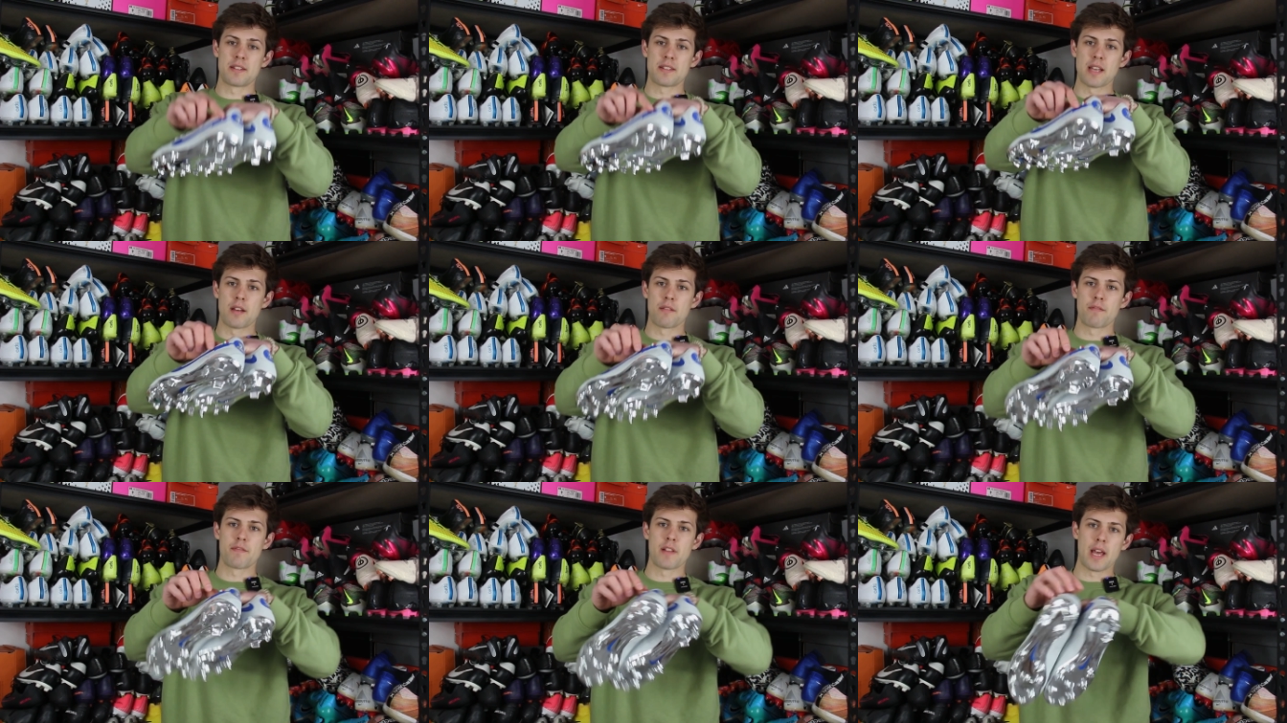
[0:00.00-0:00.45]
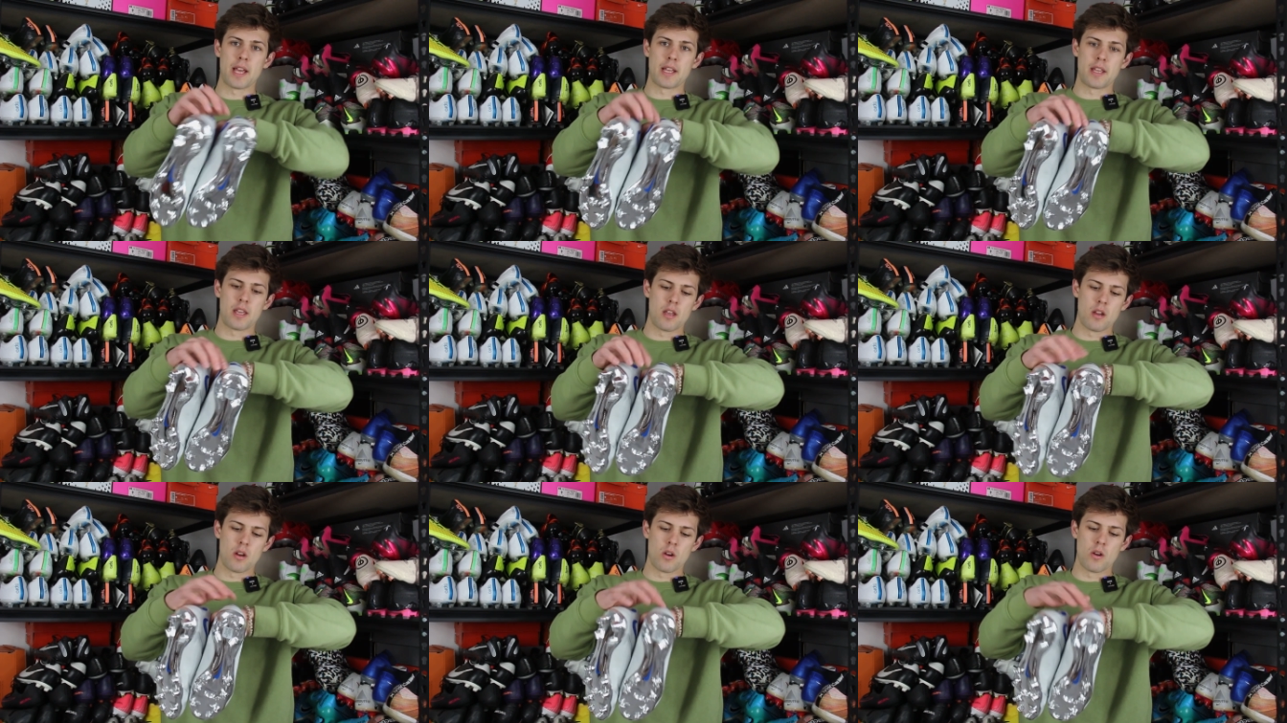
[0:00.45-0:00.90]
Italian
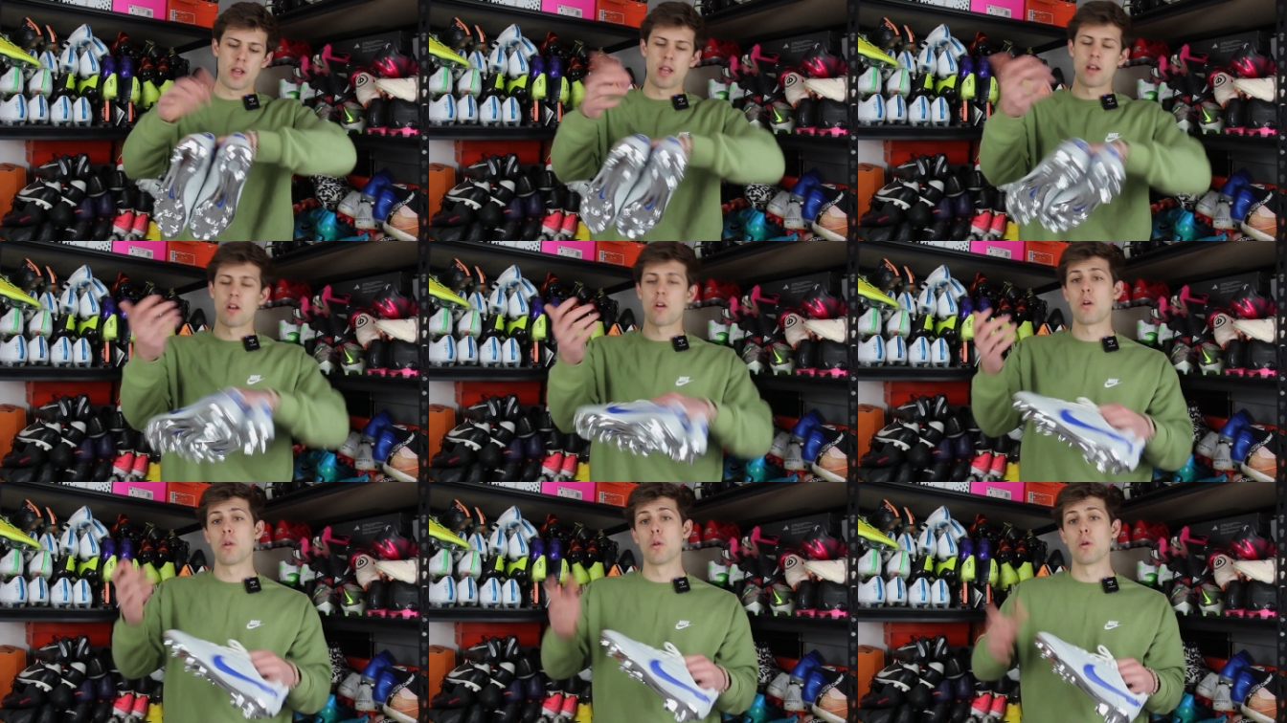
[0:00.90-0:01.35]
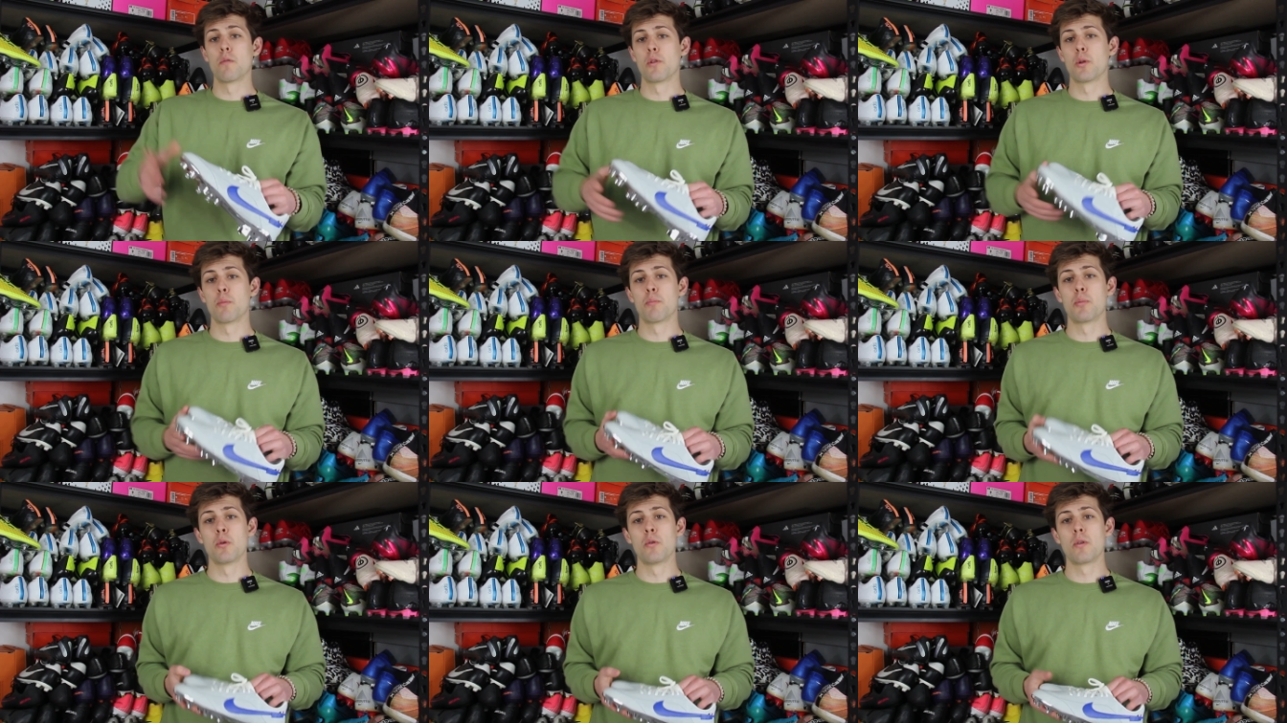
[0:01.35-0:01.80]
flag here and all over
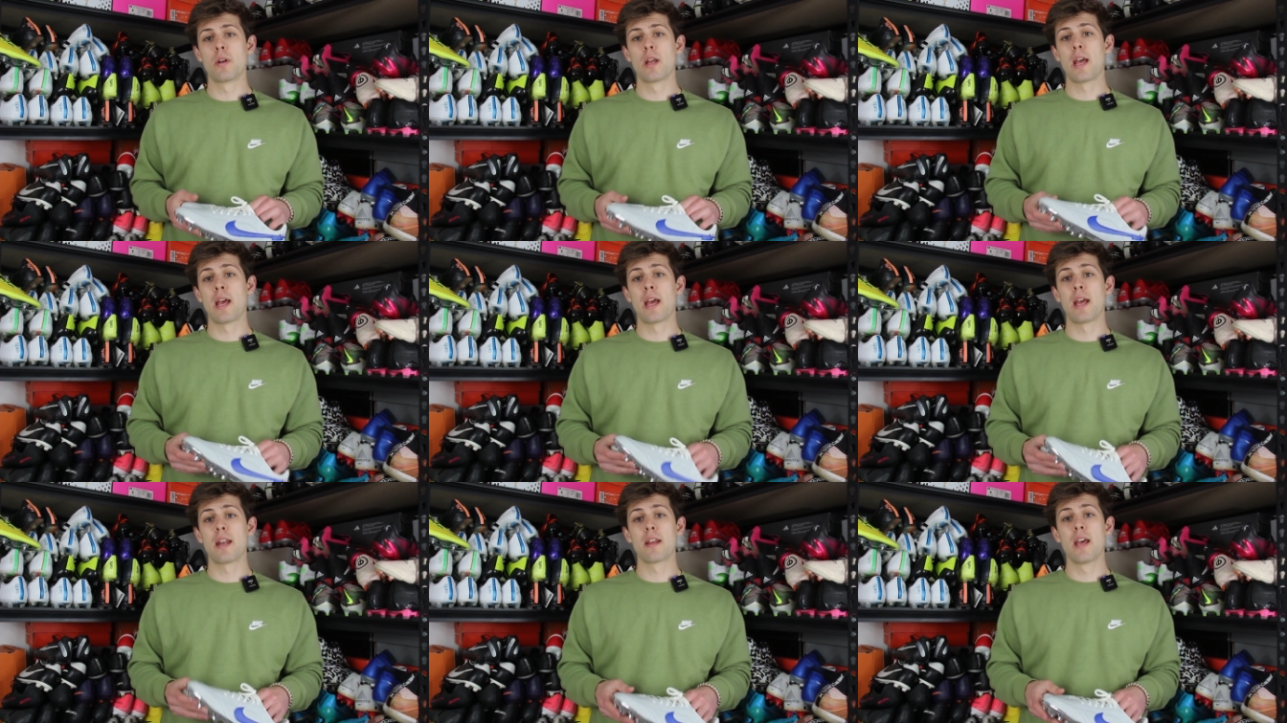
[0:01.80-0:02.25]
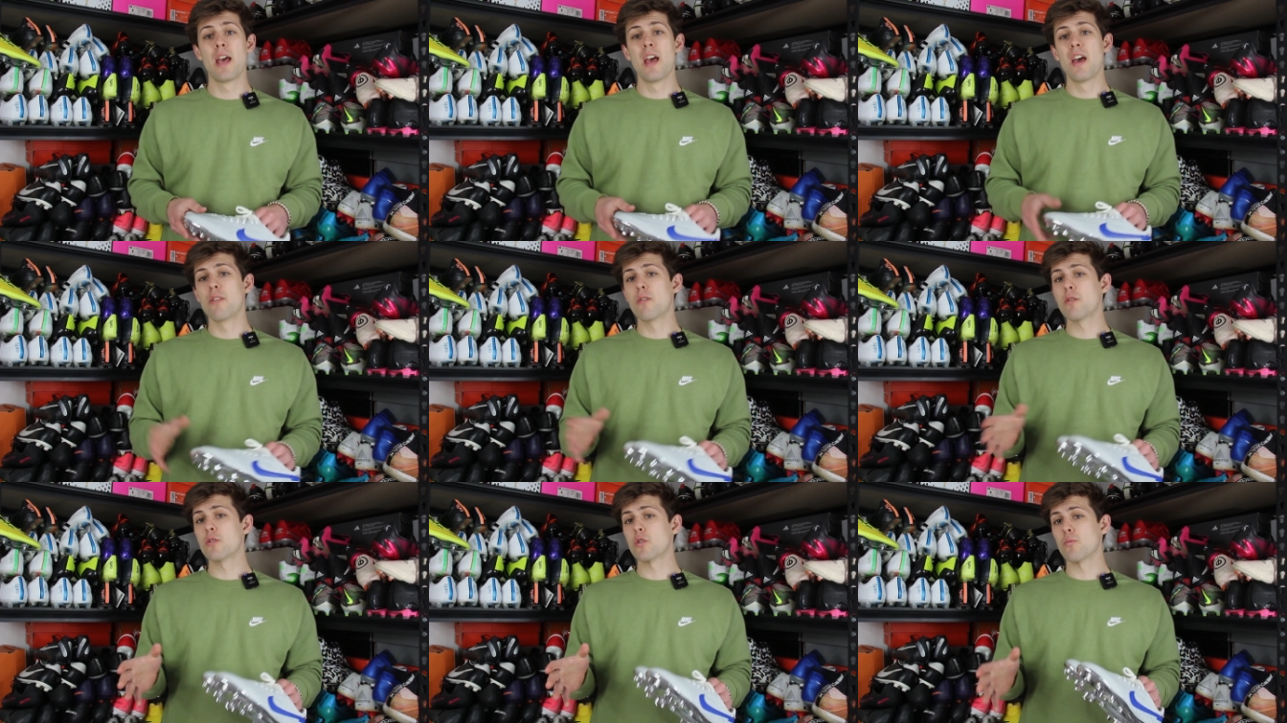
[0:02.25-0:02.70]
the boot, and
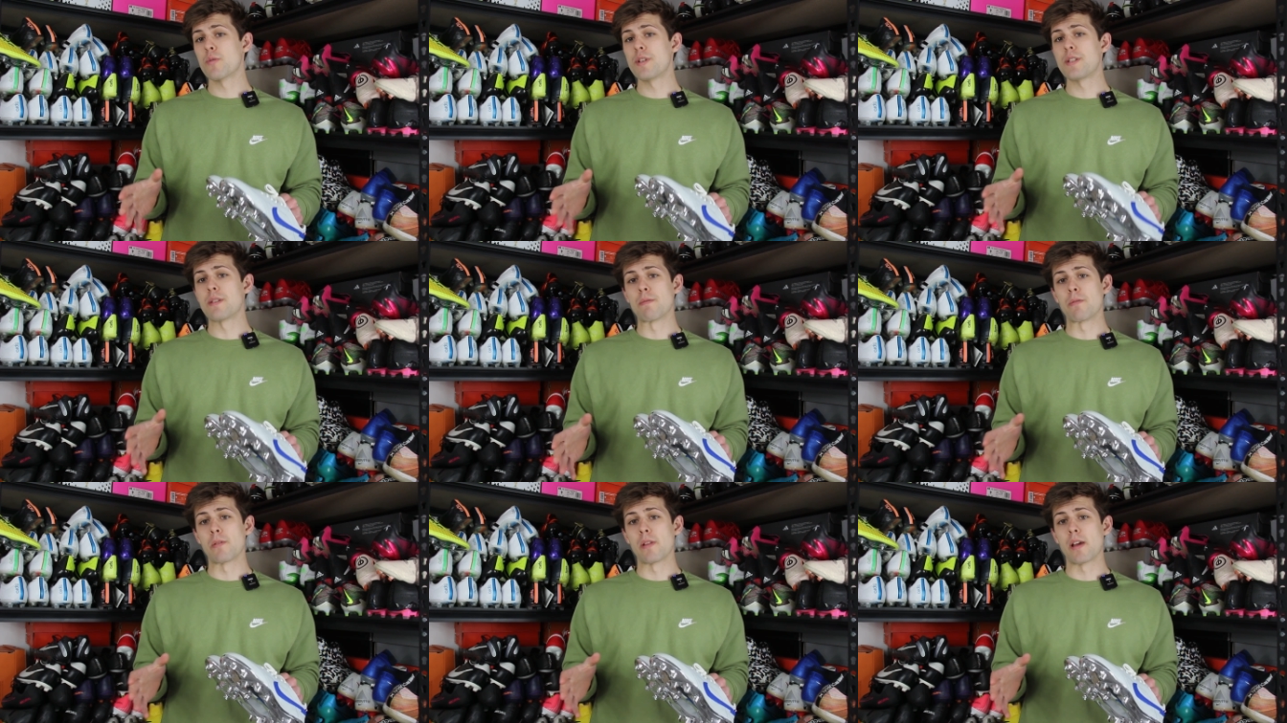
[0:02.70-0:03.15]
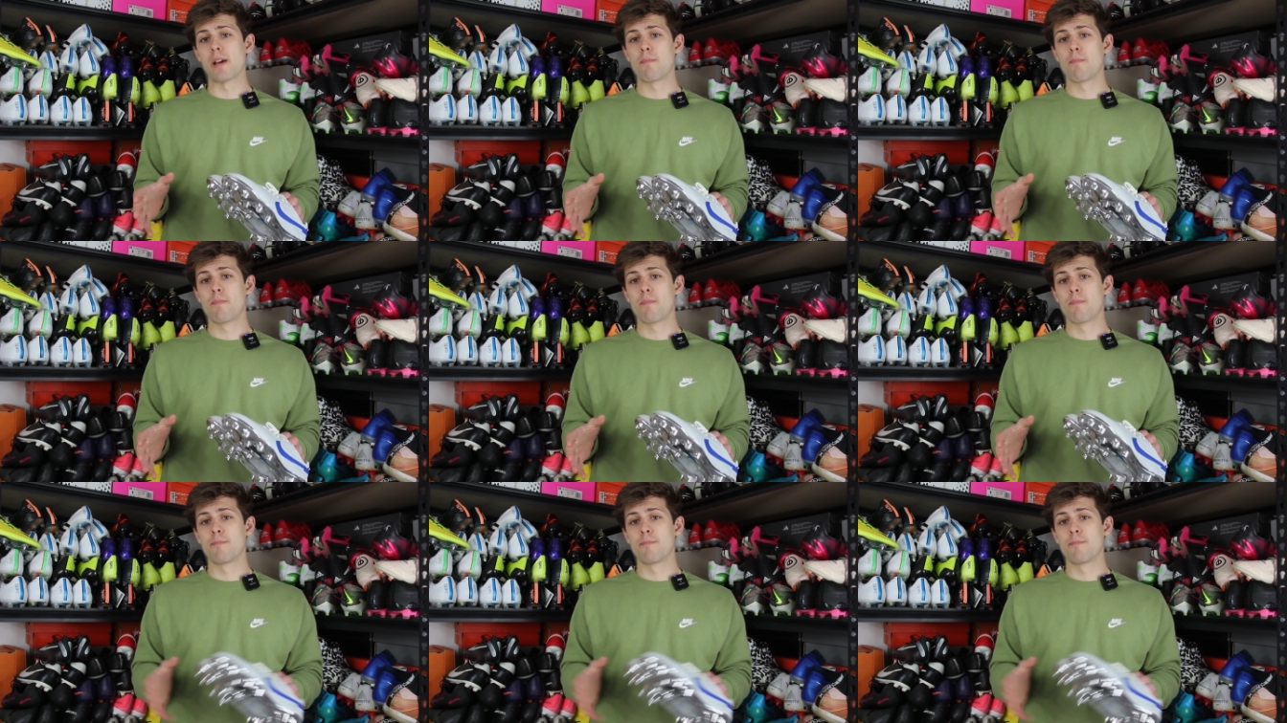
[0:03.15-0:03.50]
there's a reason for that.